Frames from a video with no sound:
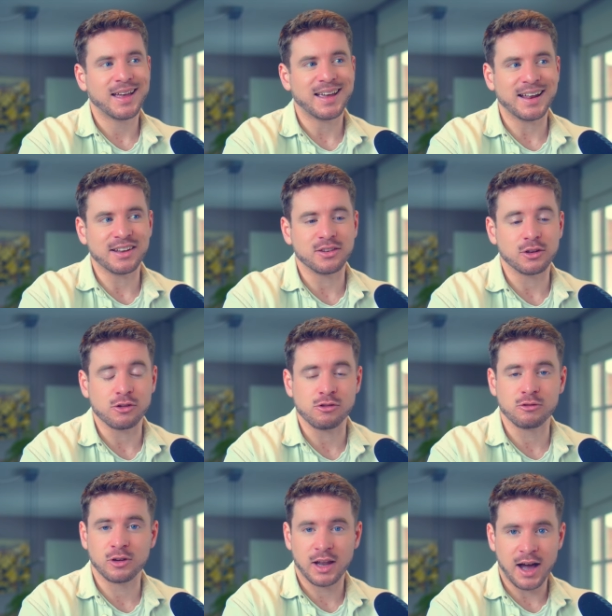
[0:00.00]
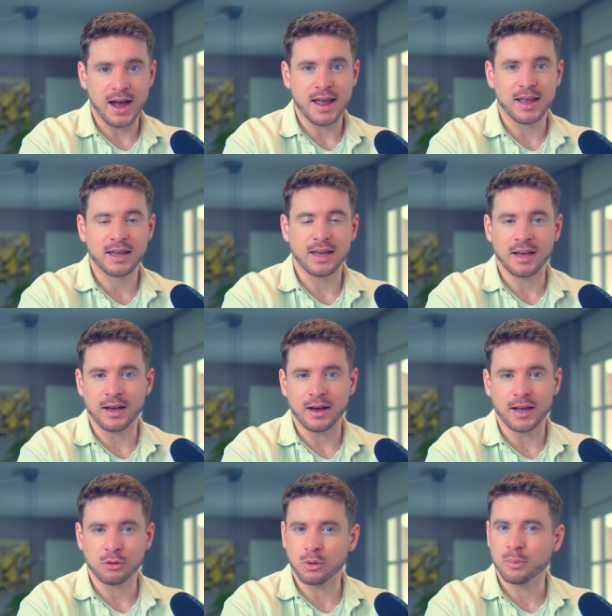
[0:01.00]
in July.
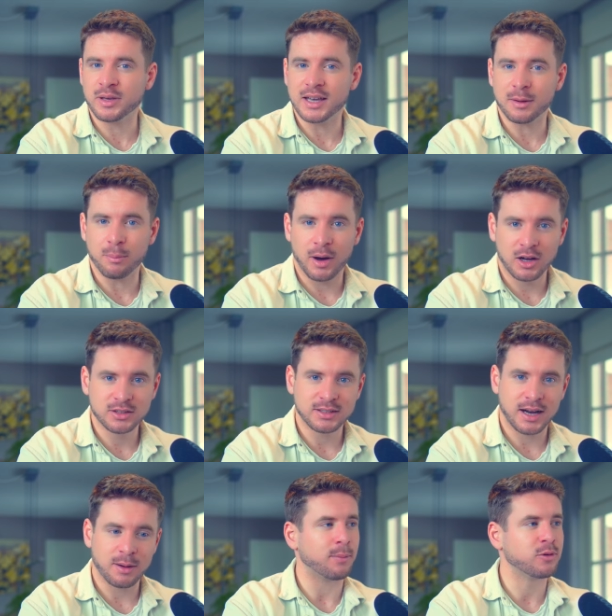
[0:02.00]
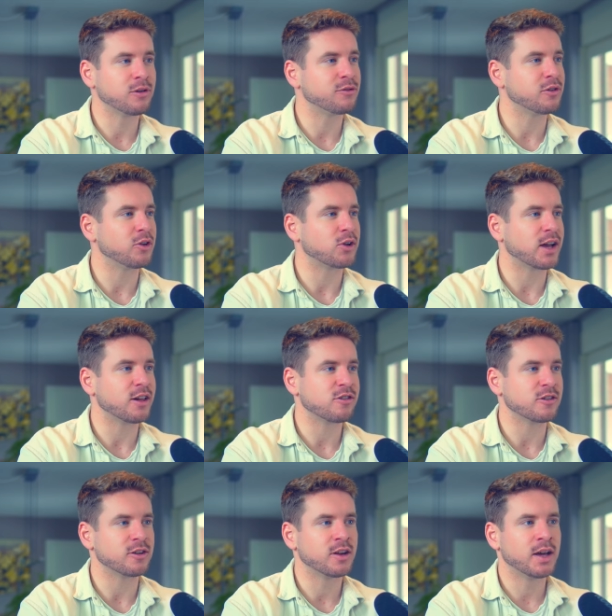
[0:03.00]
It will be in Malta, a beautiful
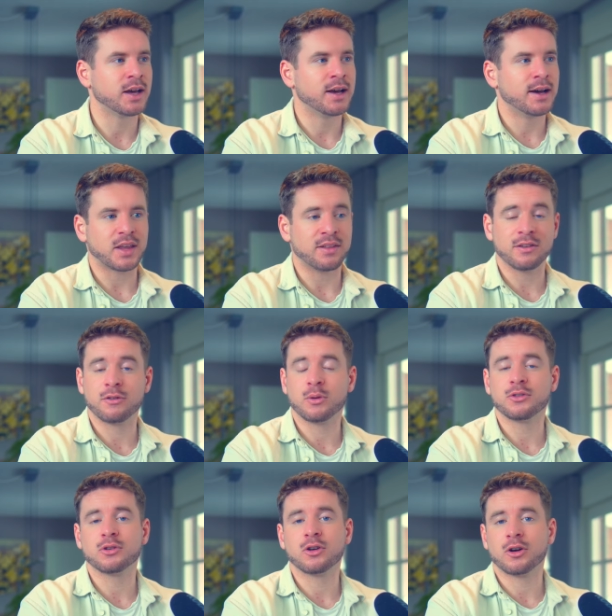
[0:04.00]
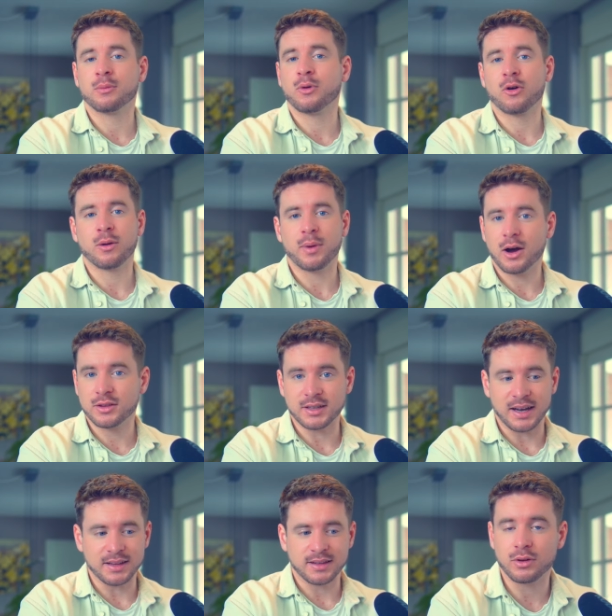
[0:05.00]
location. And if you want to learn more about
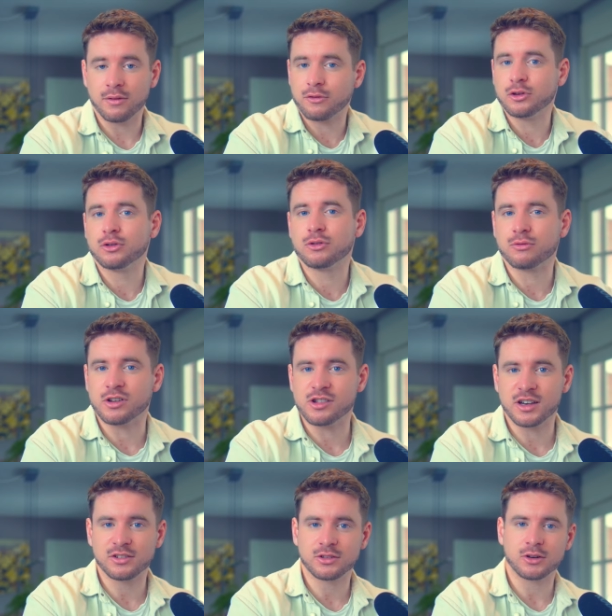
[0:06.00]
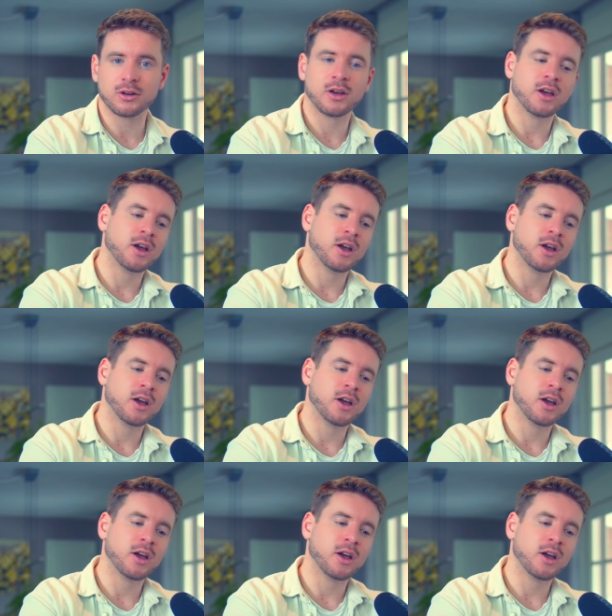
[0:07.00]
that and for you to register,